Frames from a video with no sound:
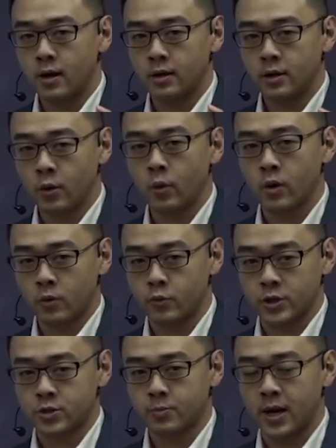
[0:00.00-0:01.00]
your
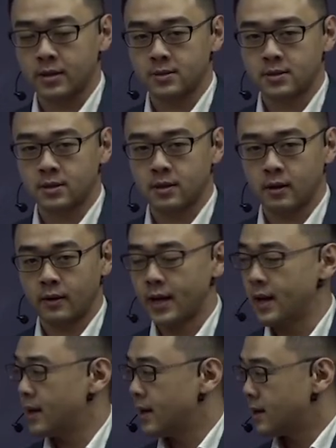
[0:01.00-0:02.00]
response,
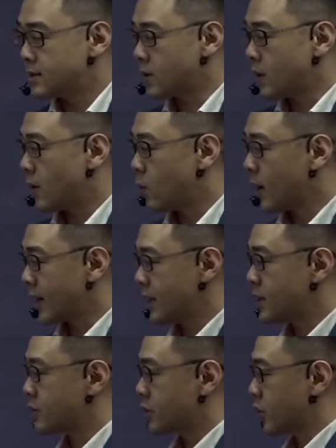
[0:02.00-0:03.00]
okay? So what can
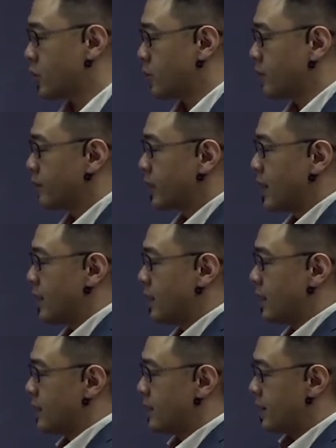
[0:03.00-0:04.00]
you do?
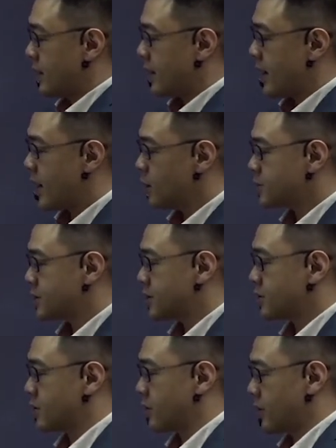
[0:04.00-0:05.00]
It helps you
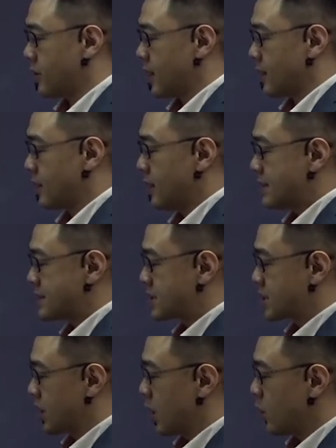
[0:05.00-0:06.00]
to think,
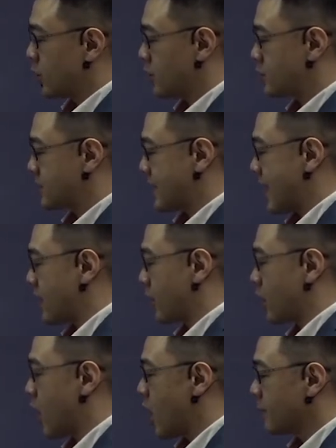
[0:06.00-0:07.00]
slow you down,
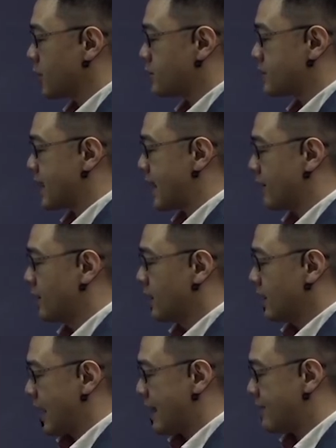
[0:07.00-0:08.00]
calm you down,
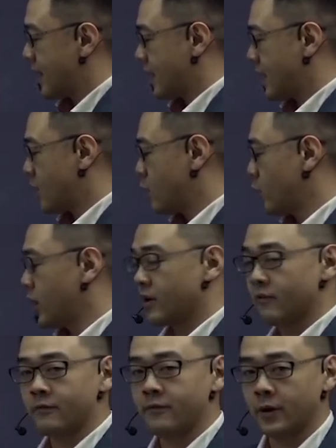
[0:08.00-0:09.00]
and they get rid
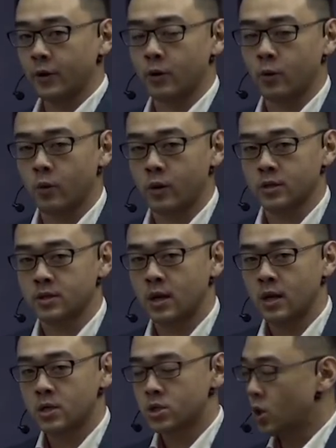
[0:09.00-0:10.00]
of filler words.
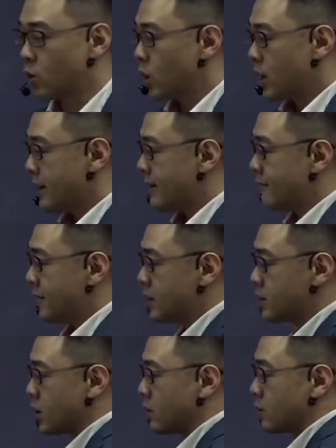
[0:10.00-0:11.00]
So if you
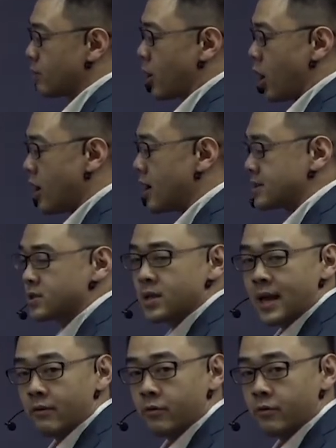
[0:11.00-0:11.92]
don't pause and